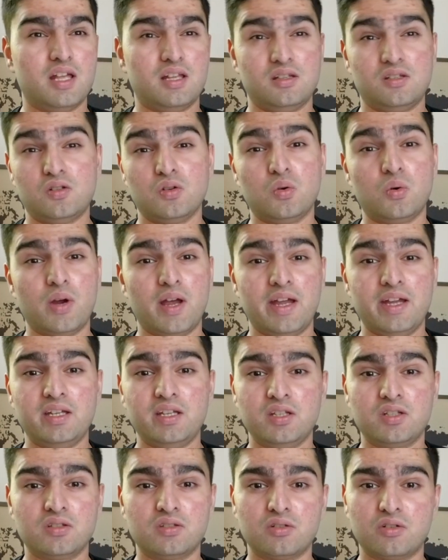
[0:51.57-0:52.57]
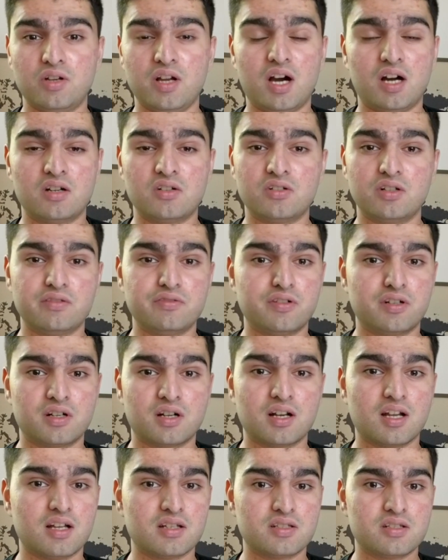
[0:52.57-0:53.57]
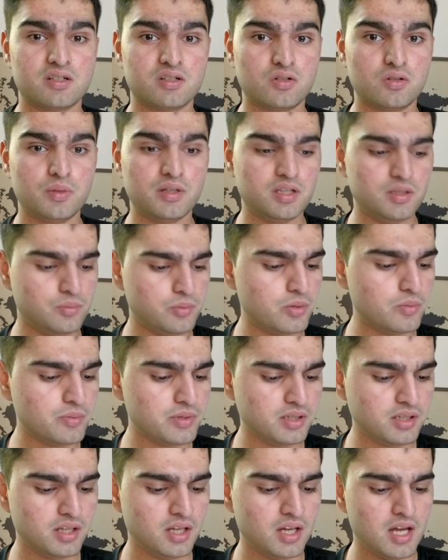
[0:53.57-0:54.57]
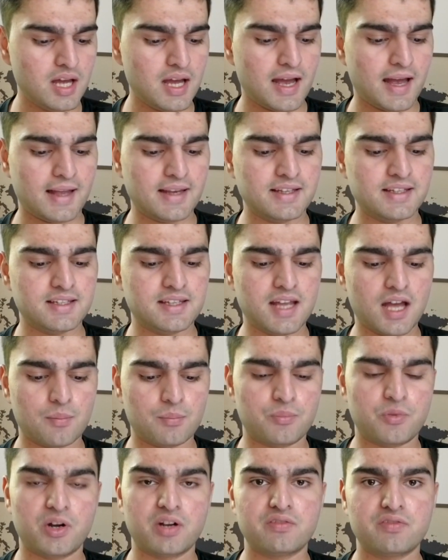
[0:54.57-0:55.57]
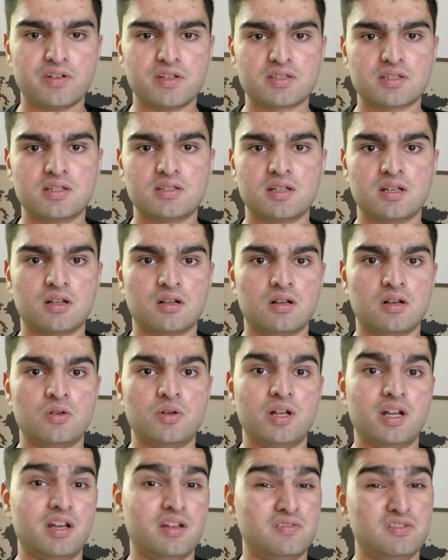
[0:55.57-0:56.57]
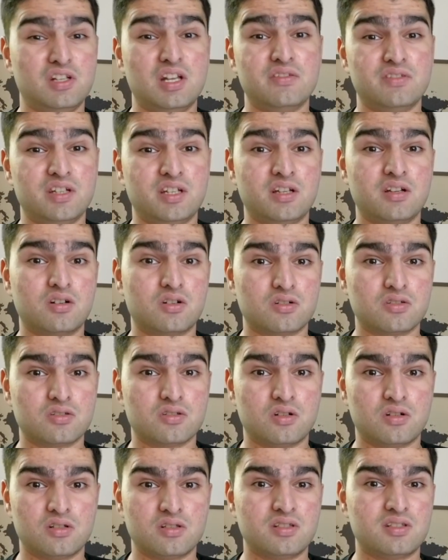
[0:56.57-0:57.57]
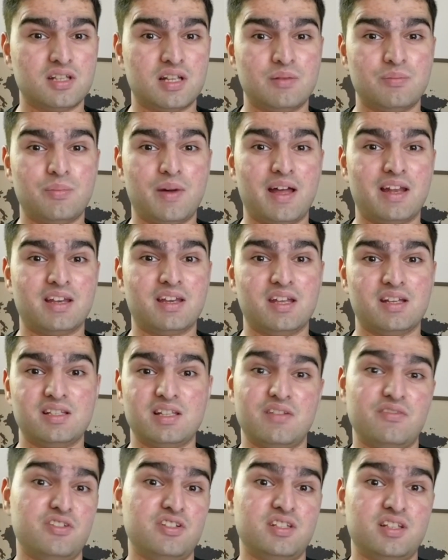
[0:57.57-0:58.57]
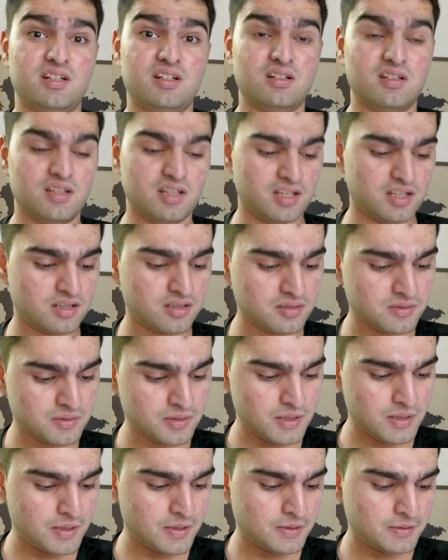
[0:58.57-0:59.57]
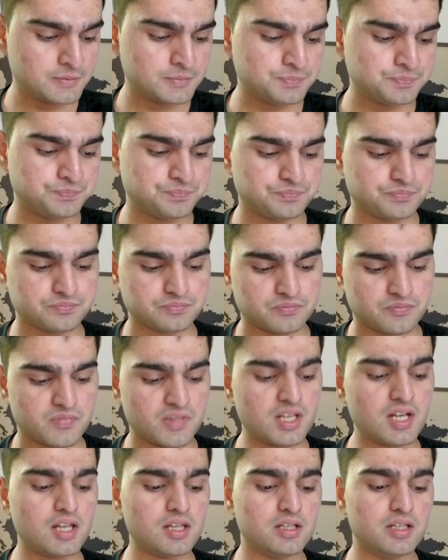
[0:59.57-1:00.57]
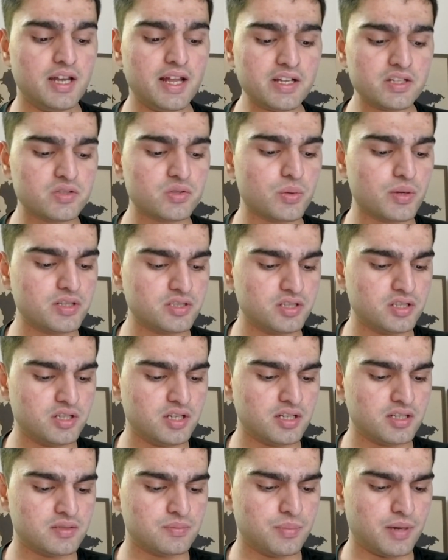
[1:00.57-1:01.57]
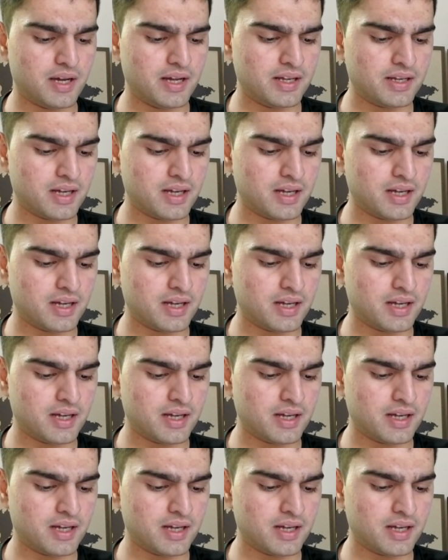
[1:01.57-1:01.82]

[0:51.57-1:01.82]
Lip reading: 280 to 300 for a classic room at the moment. And yeah, breakfast is included if you love eating croissants and pancakes every single day. The next question is by